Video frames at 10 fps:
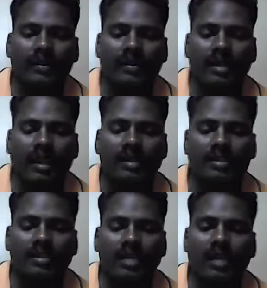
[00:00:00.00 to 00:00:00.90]
at the
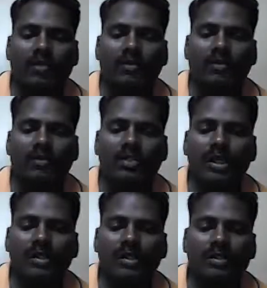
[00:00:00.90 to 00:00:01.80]
start of the
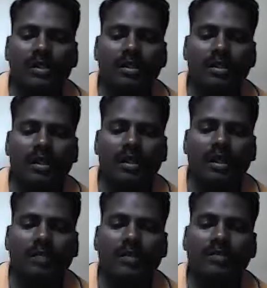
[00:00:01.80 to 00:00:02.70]
project, then
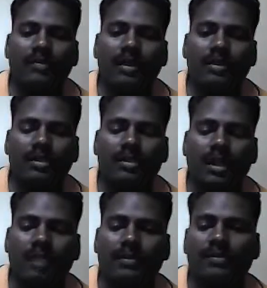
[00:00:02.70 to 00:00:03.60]
NPV
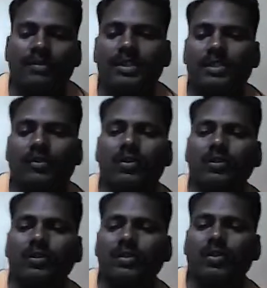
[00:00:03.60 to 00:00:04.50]
is equal
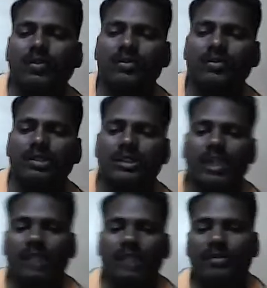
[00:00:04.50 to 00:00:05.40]
to 0. Since
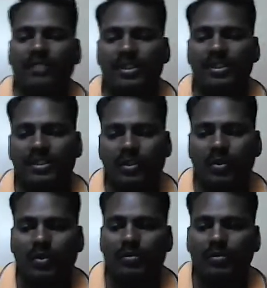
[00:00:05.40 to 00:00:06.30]
NPV is
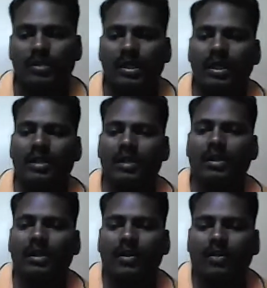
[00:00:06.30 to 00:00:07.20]
0,
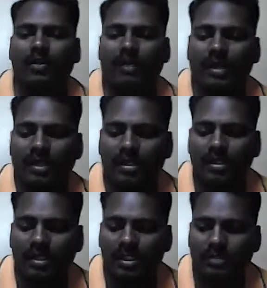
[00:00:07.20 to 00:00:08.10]
internal rate of return
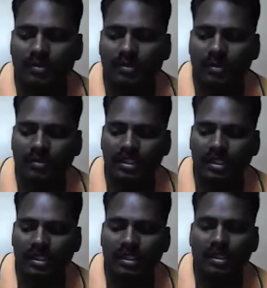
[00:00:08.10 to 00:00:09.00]
is
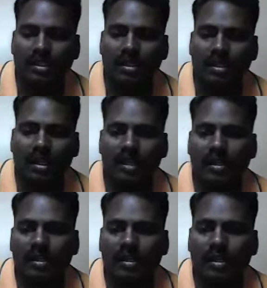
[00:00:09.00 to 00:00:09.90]
15%. I
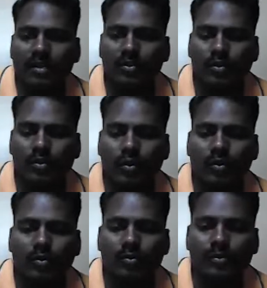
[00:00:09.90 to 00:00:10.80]
can try to
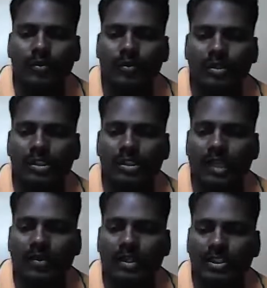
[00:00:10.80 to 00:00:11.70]
show you these
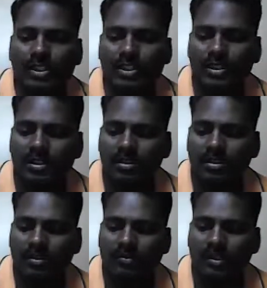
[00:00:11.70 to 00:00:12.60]
calculations
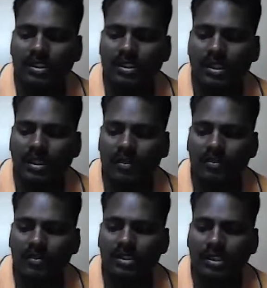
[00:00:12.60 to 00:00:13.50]
once again
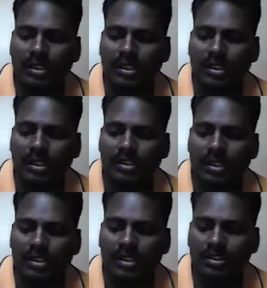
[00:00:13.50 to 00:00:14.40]
using the
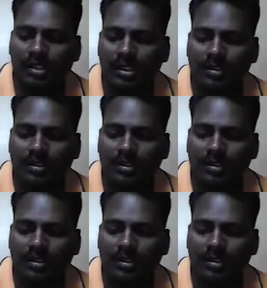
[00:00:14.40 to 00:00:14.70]
Excel sheet.